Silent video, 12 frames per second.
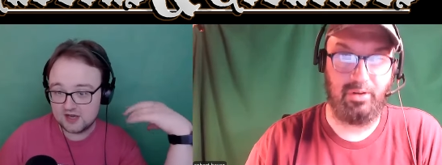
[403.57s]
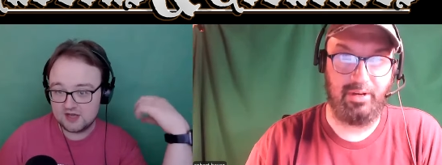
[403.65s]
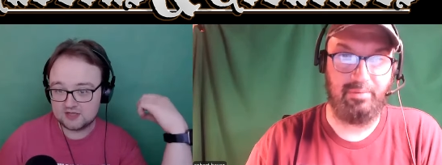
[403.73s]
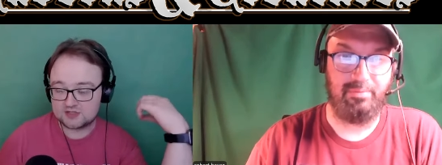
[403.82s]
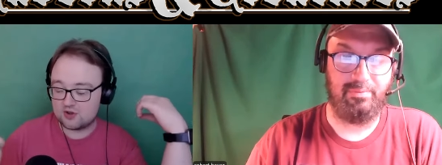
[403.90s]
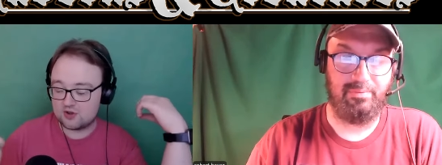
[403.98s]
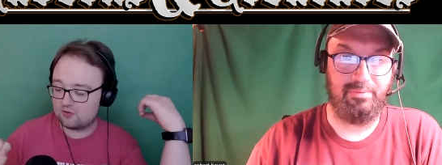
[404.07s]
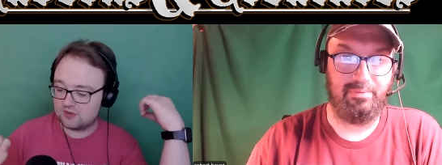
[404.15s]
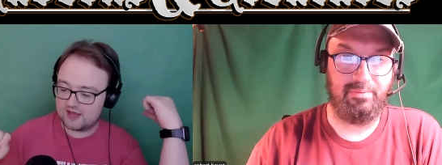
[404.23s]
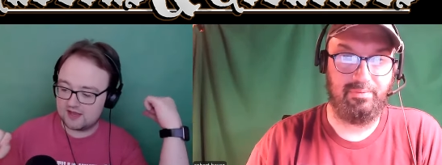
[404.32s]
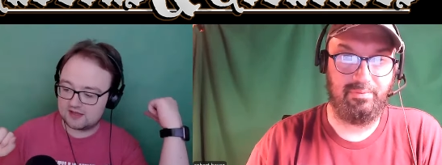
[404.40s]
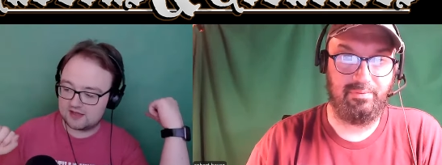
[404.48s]
Speaker 1: Right. So
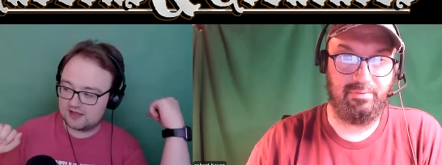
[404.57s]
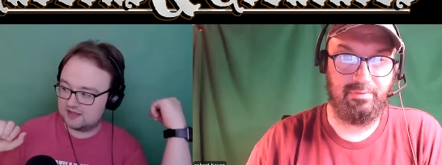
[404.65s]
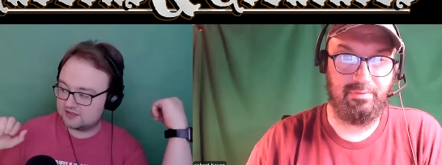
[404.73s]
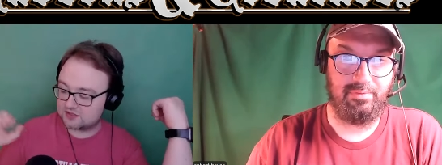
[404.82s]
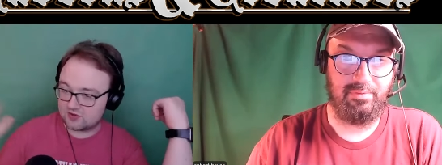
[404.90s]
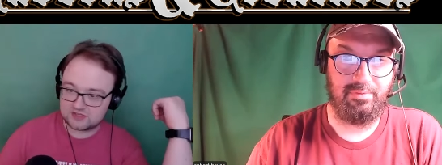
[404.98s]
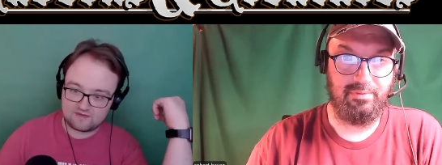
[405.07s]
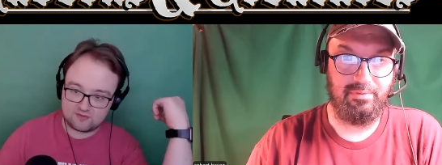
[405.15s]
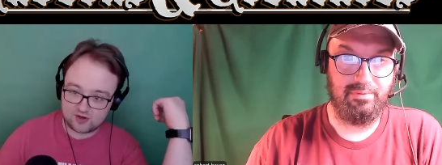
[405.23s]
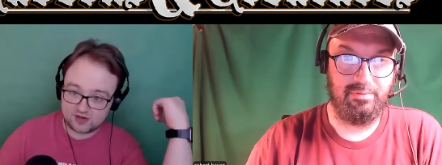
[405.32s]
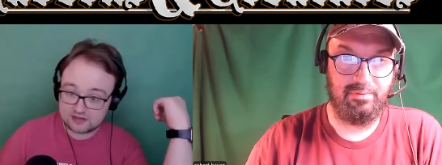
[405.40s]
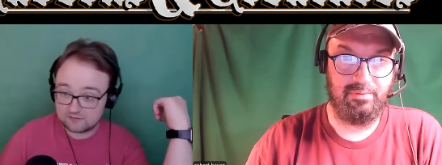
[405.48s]
like in Strixhaven
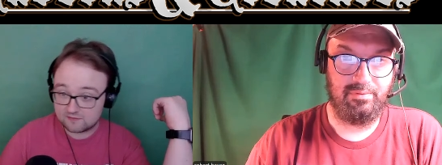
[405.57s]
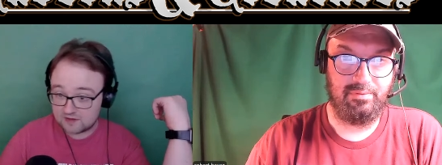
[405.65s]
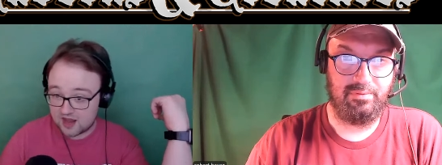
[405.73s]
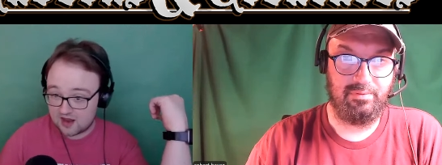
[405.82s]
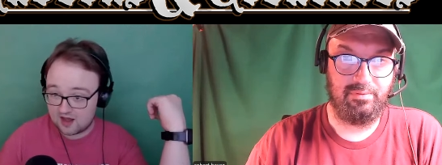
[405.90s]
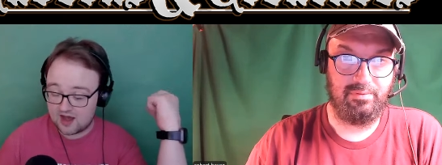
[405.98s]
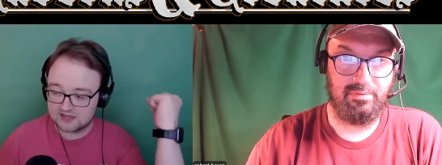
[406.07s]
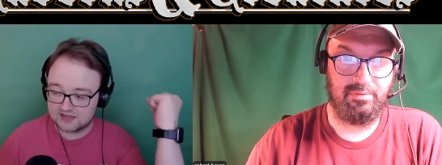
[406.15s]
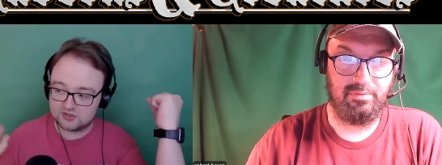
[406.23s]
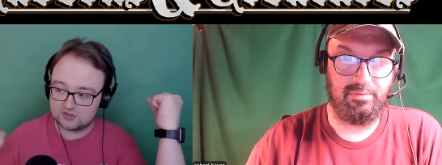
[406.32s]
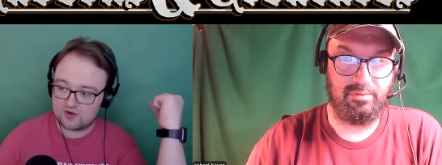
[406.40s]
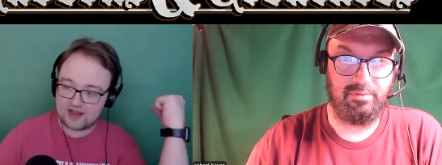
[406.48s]
Curriculum of Chaos
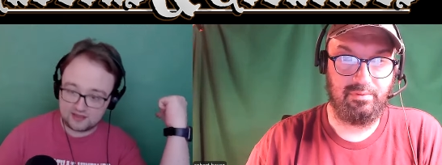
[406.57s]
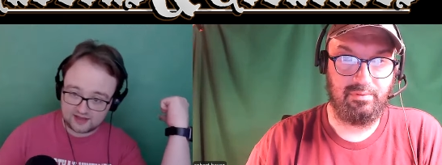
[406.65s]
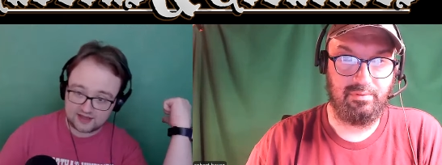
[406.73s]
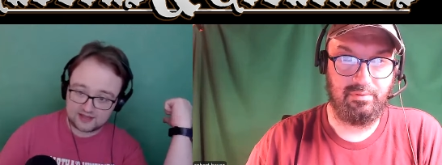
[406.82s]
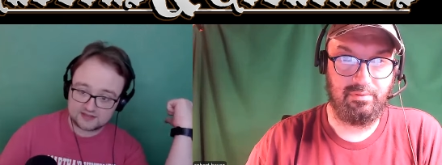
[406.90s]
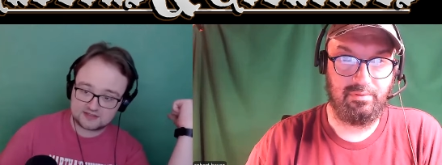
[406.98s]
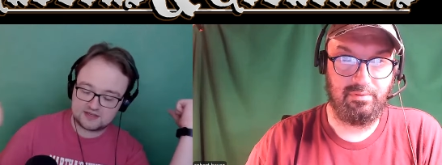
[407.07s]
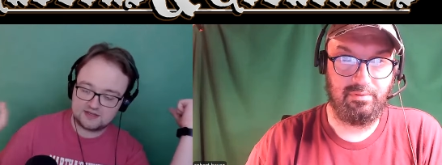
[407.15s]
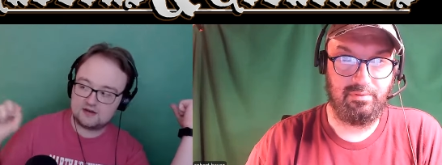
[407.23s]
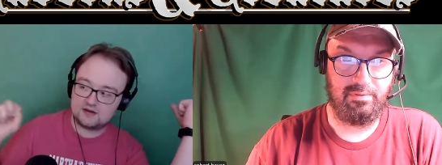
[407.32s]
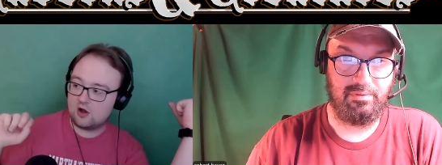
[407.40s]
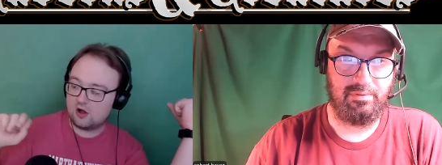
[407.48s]
and Dragonlance
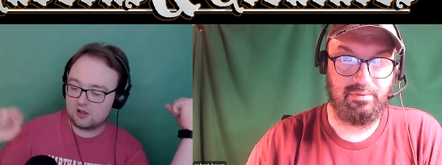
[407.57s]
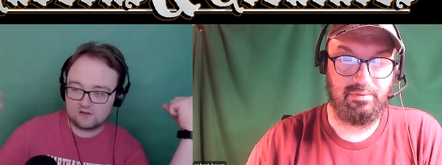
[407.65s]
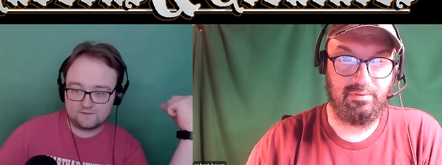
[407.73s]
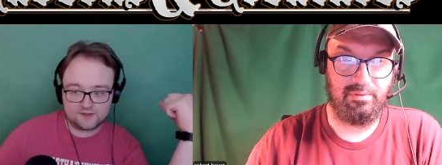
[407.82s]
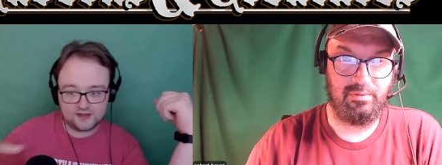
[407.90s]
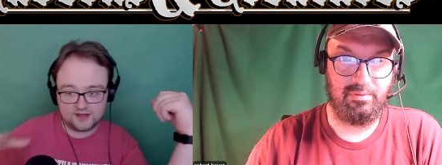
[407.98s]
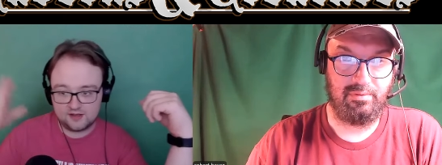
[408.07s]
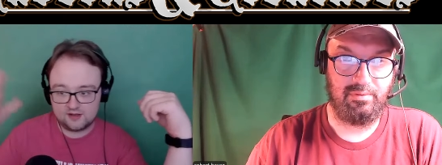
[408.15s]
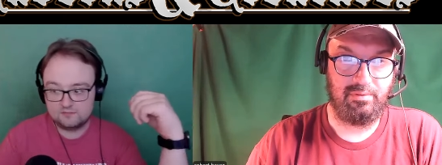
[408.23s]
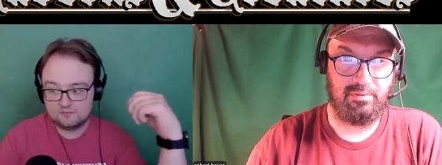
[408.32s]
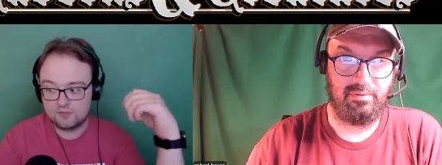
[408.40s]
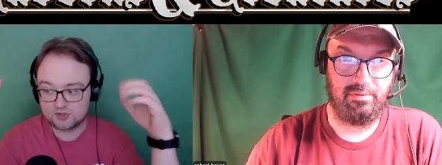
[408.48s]
and all of the
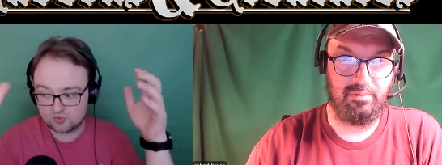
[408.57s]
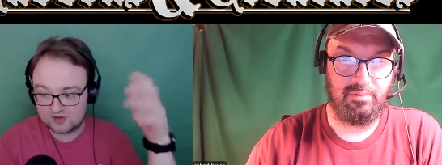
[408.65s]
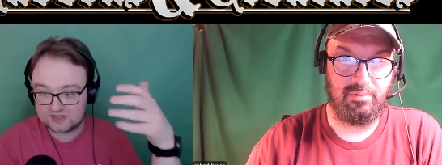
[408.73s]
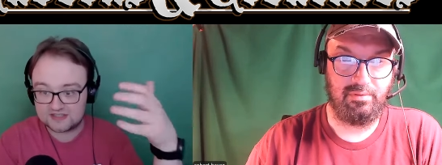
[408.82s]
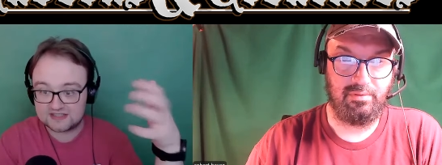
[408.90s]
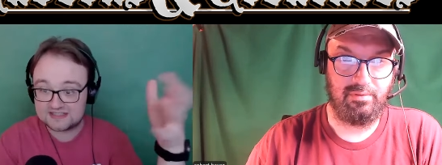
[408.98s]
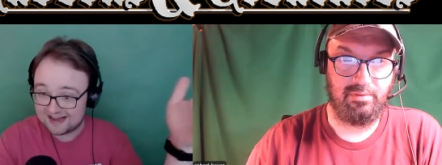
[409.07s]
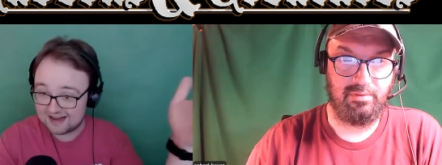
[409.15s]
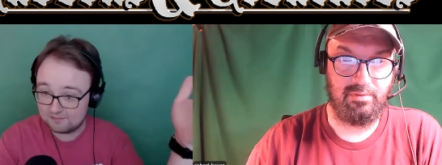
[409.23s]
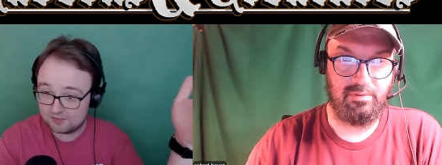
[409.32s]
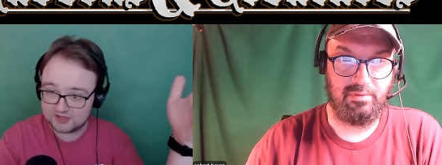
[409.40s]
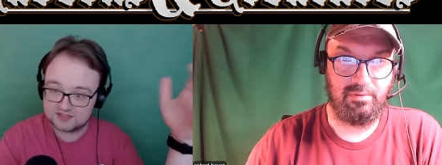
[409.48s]
most recent setting
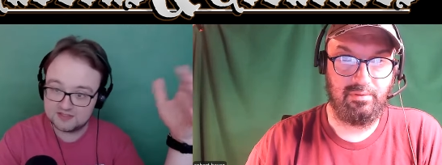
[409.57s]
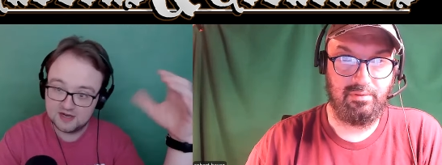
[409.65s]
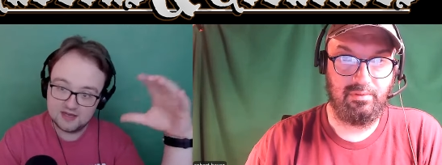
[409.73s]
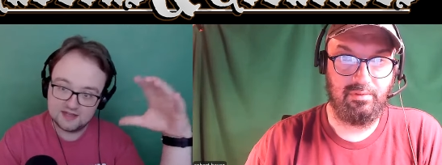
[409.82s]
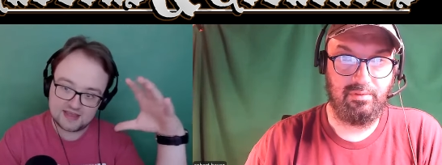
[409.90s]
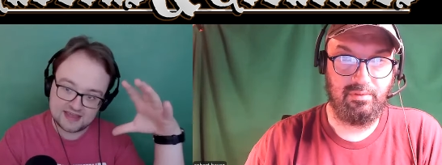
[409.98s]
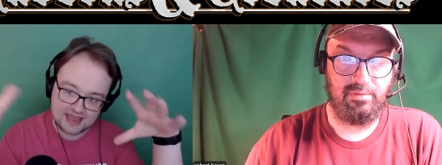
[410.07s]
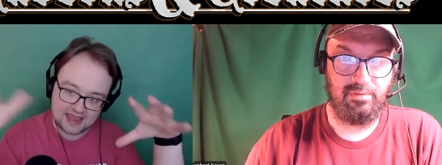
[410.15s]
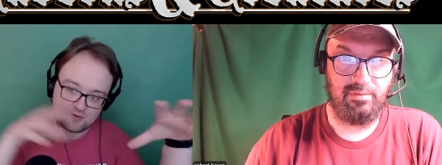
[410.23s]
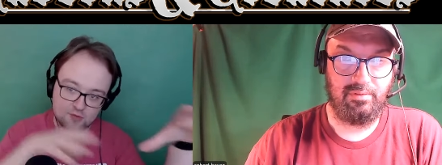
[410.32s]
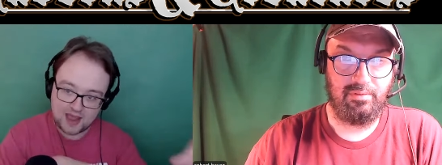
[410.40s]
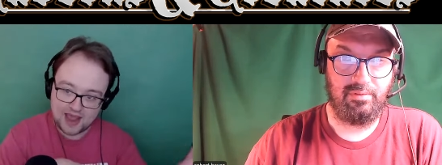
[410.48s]
books, they gave
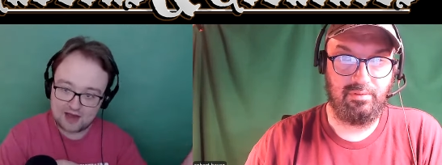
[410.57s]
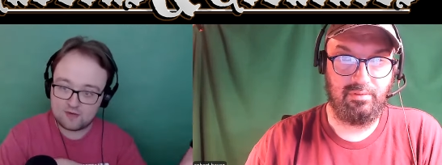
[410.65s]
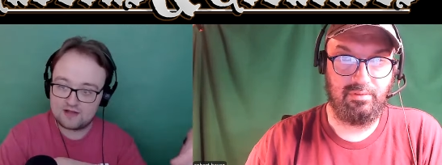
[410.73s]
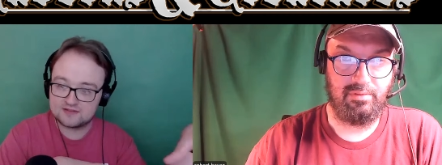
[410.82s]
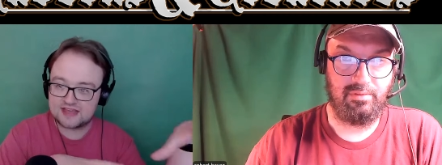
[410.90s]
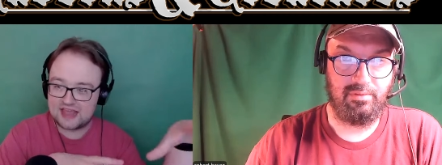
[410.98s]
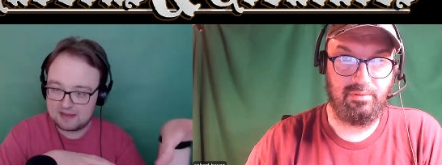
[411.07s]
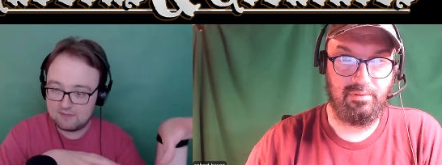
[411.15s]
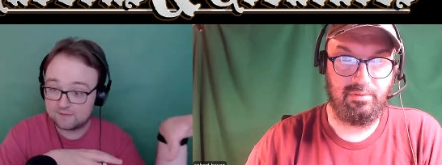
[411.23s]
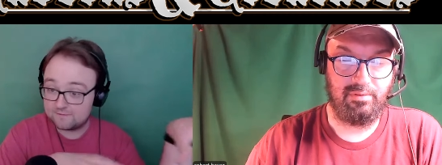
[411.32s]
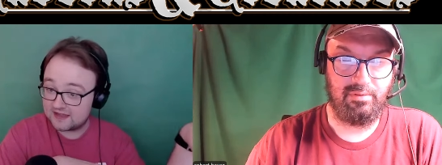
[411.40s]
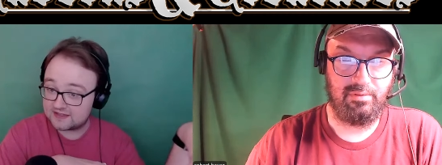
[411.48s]
you backgrounds that came with
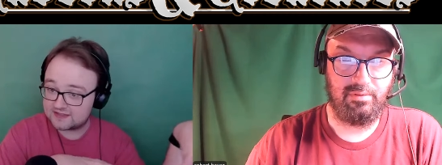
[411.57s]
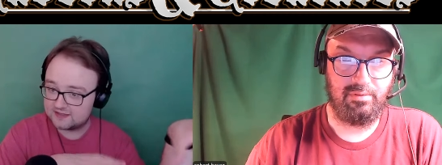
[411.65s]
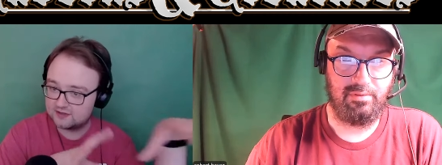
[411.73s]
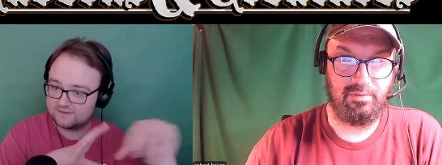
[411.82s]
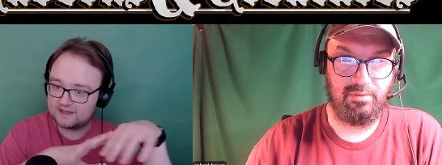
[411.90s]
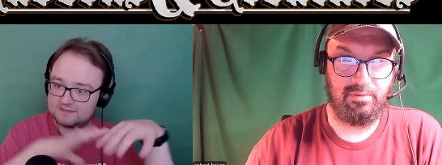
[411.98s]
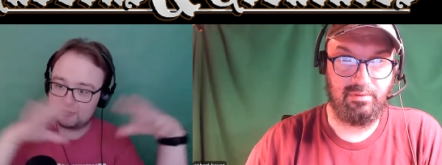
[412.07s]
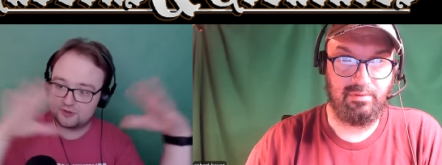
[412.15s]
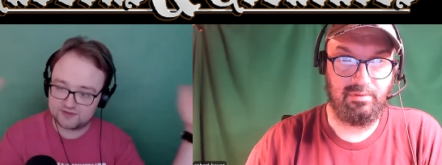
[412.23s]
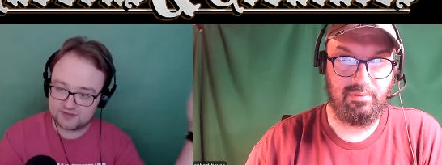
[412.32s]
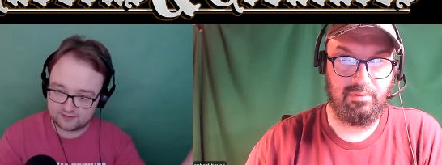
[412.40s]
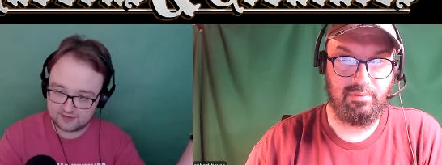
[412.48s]
feats and those feats built into
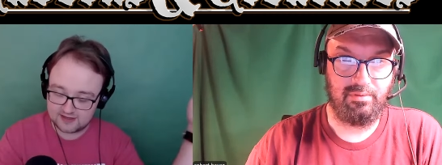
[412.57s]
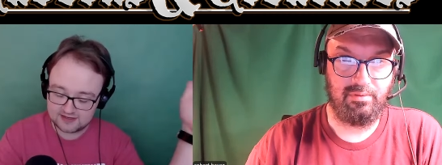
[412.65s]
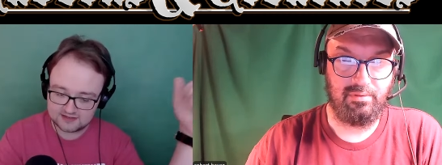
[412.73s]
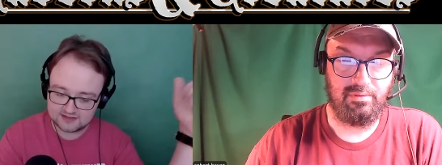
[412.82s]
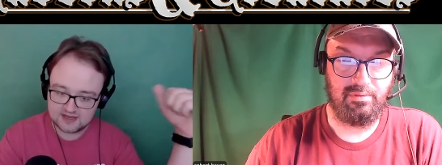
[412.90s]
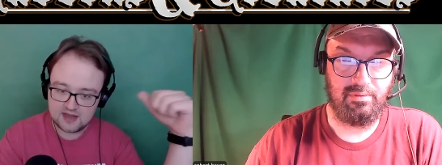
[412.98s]
other things.